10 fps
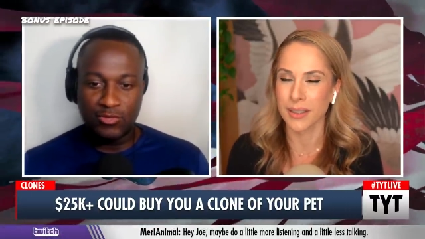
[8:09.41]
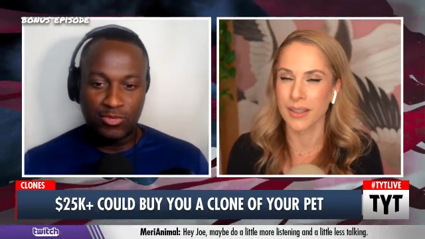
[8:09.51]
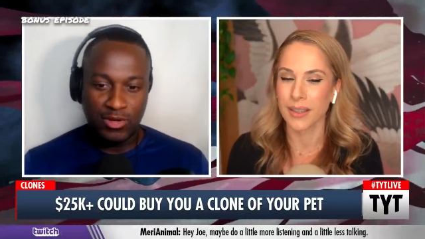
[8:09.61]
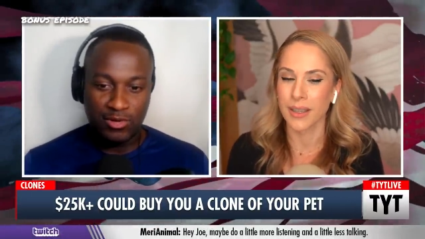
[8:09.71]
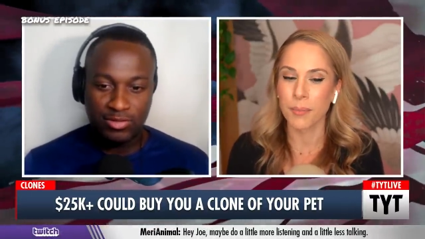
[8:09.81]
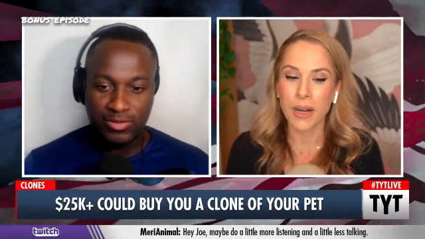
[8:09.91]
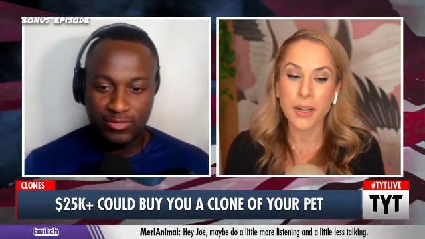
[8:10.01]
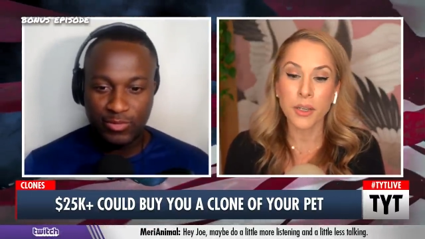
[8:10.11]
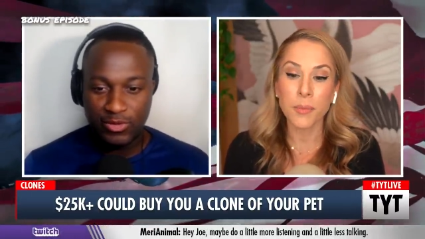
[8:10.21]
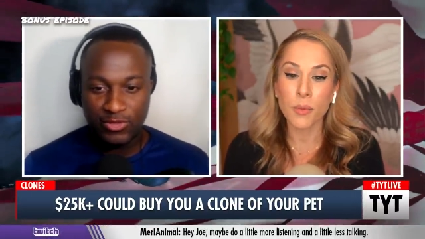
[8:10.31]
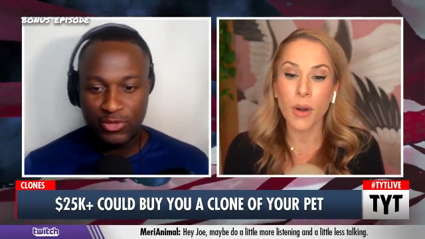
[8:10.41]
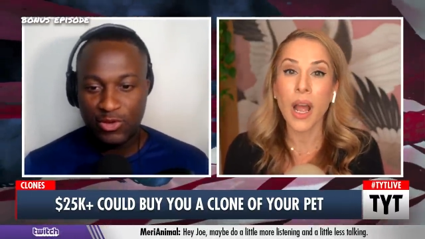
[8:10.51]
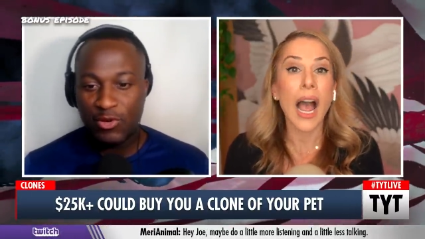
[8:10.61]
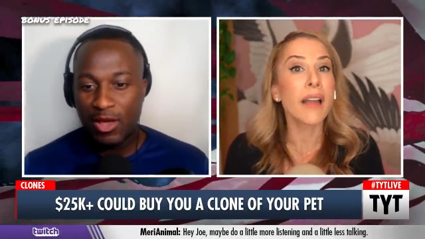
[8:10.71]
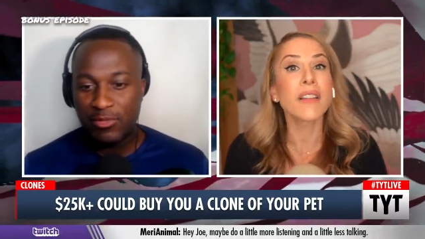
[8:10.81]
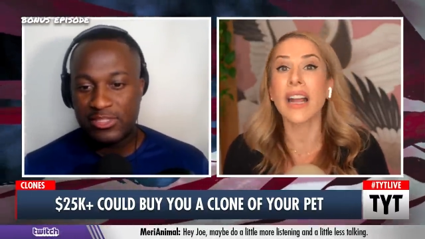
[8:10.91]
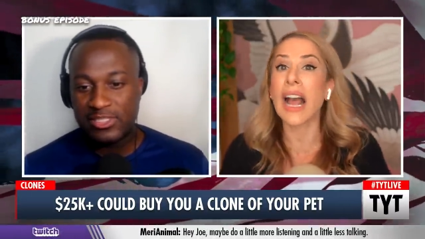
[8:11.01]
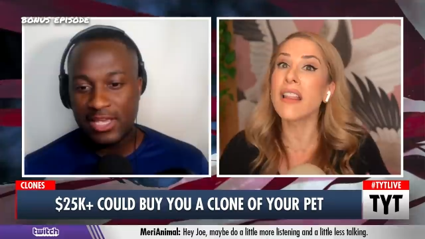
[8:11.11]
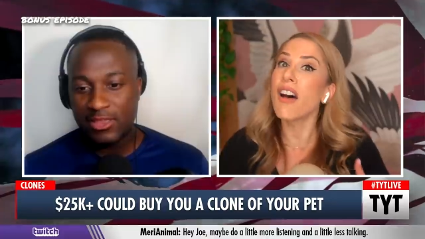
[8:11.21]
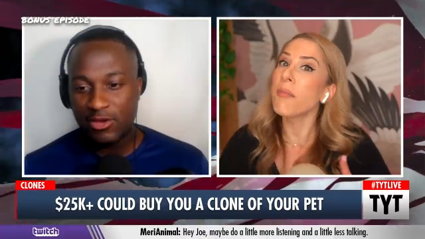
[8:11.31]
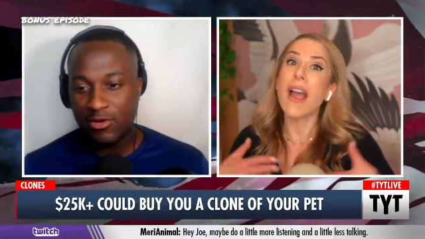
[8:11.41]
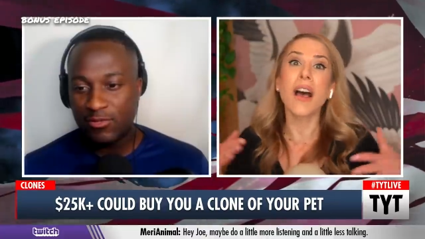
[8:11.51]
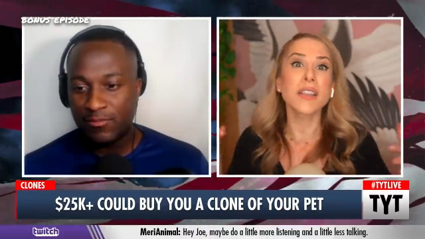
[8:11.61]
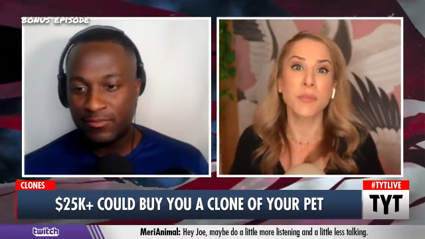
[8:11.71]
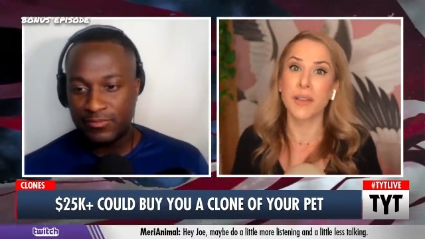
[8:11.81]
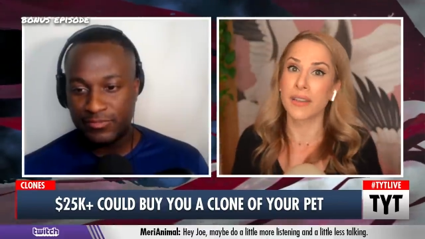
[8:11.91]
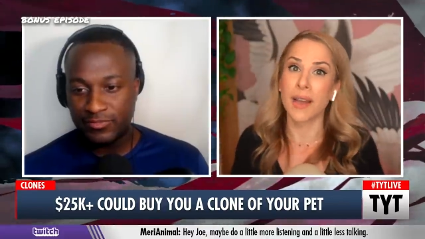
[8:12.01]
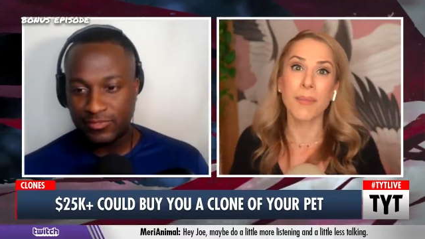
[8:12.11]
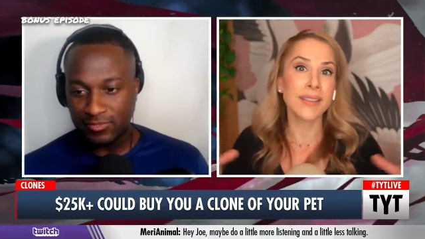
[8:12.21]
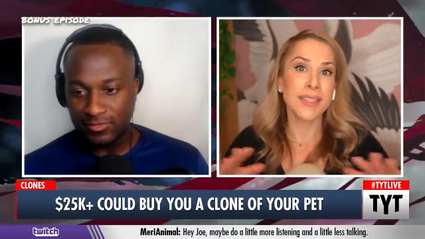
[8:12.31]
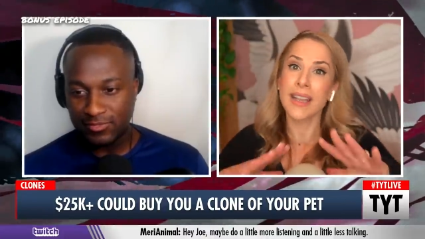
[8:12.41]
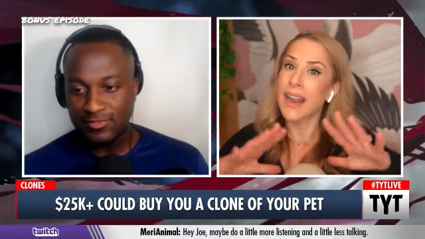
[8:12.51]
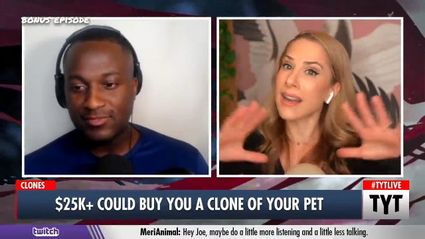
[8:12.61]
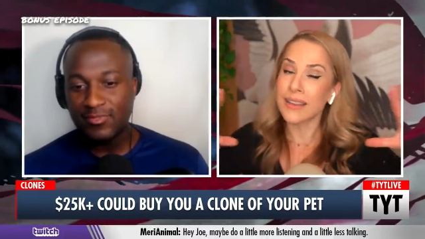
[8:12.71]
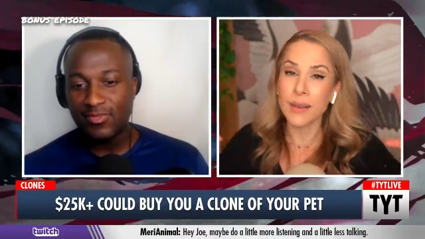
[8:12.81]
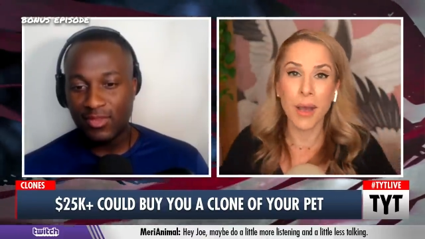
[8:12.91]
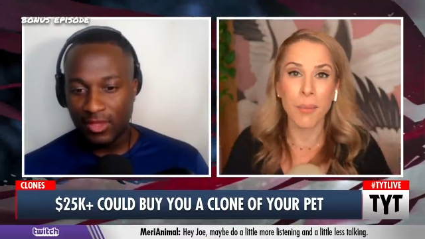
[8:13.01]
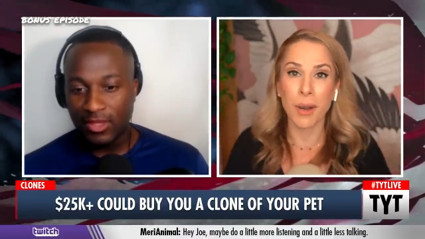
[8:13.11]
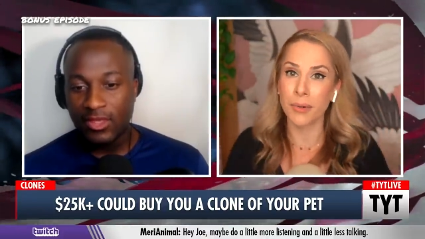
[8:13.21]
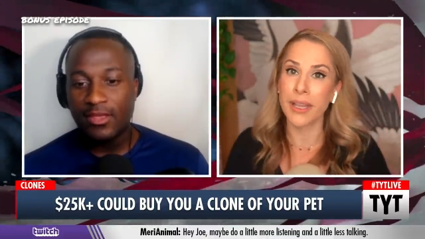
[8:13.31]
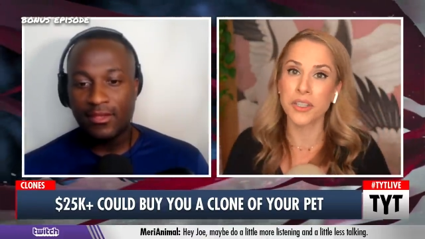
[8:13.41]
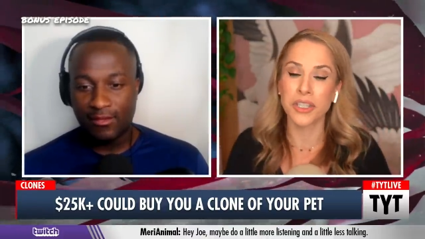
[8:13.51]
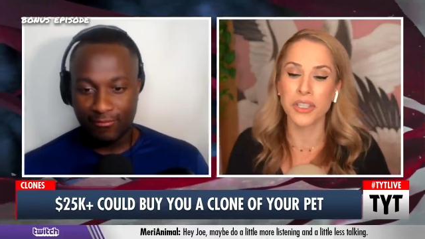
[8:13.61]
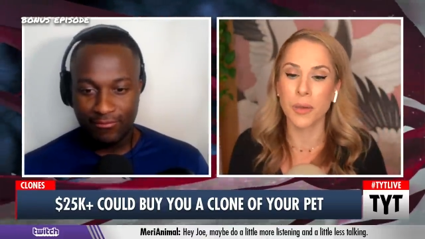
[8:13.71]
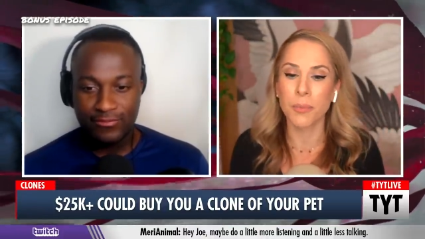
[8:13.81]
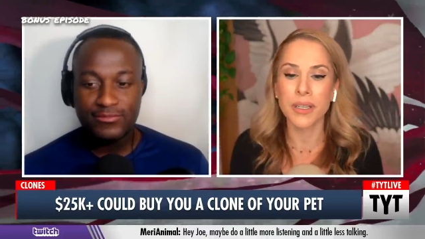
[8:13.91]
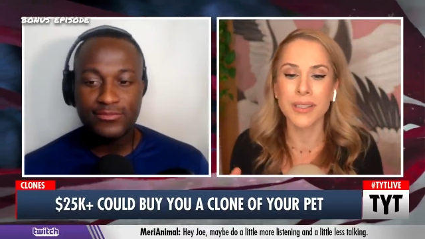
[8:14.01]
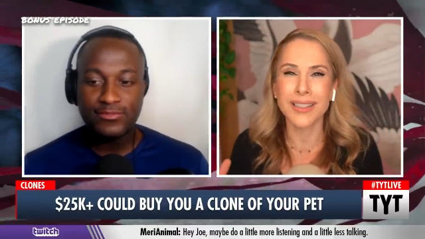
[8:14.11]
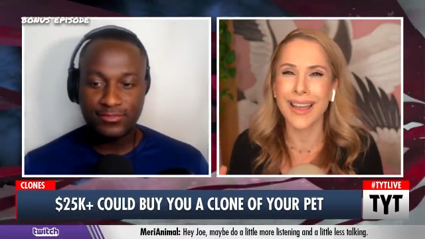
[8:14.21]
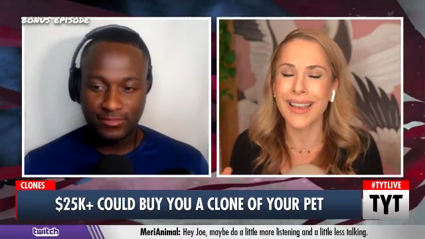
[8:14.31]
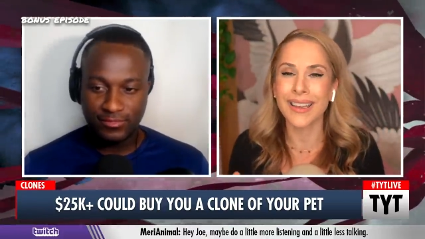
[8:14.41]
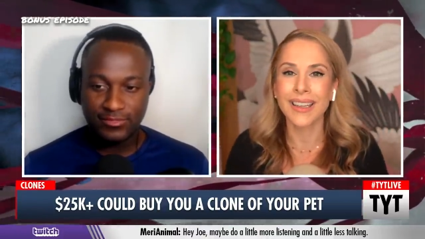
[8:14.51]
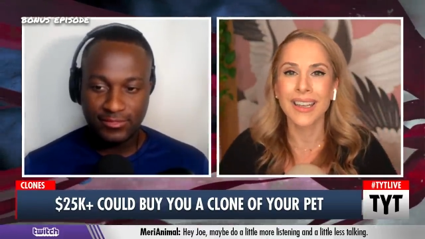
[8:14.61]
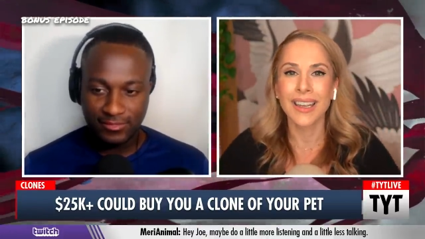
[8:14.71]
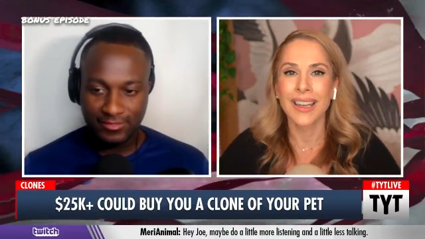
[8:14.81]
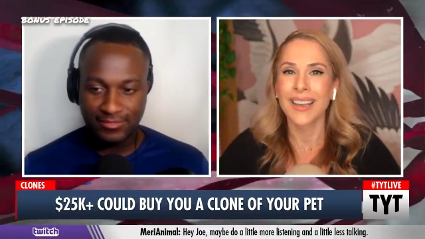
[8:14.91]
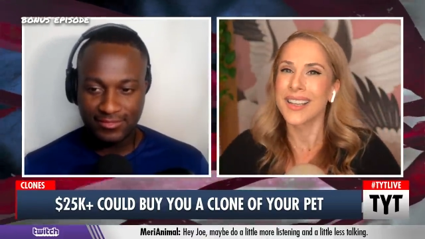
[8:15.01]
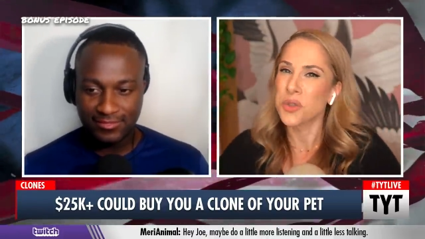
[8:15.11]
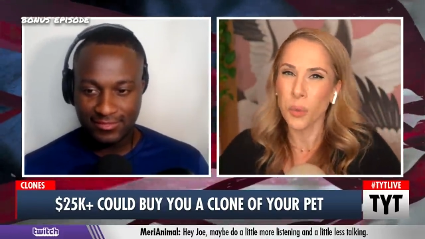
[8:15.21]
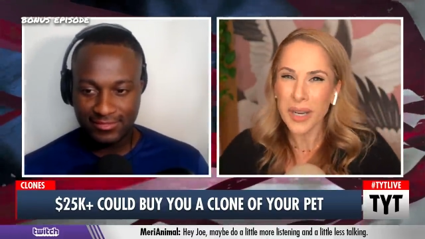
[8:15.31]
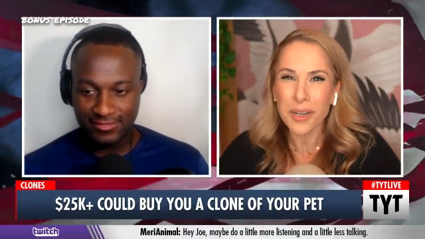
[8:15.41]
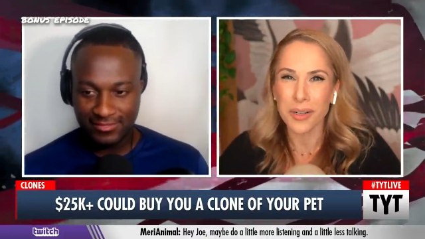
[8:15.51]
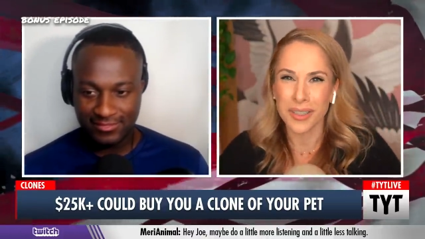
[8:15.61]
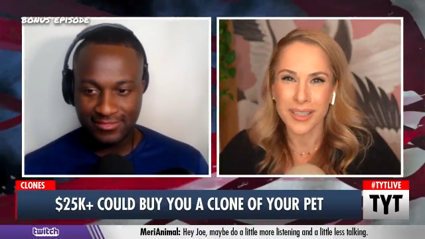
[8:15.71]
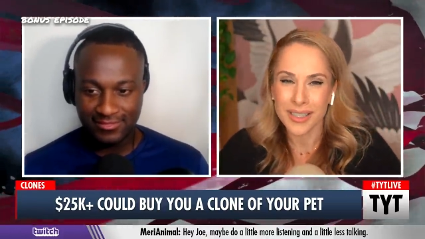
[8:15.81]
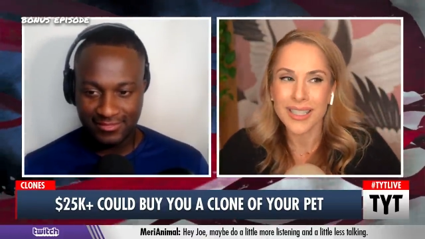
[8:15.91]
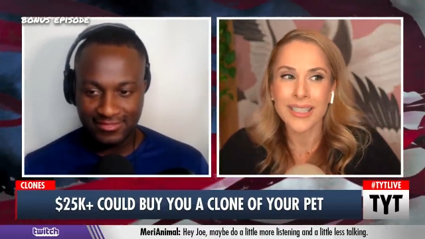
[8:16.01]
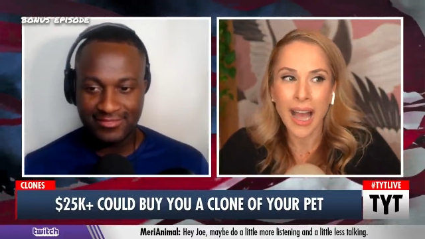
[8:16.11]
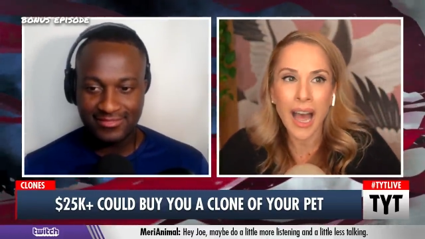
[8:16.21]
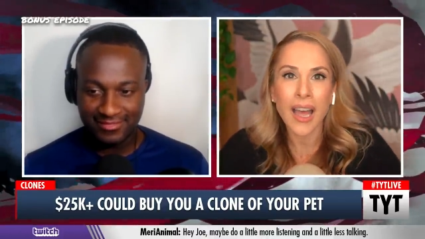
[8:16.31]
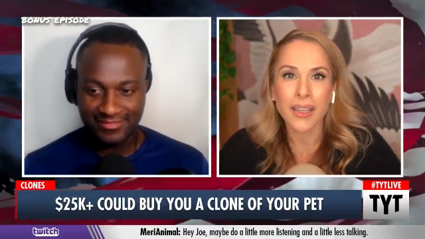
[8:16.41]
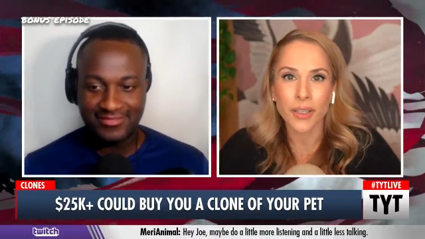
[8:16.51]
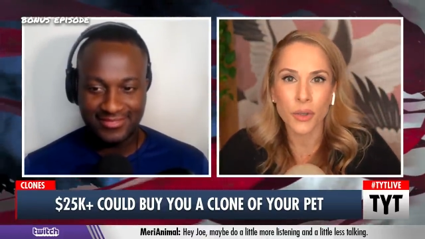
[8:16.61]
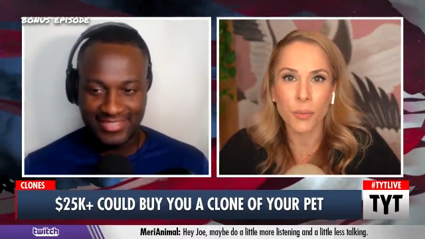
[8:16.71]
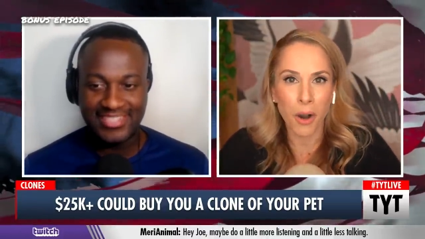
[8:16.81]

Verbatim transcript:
Speaker 1: Whoa. But I could well, be wrong. You know I, like, I, I love though? my husband. I'm not saying anything about my relationship, but it's like, it's weird because it's not your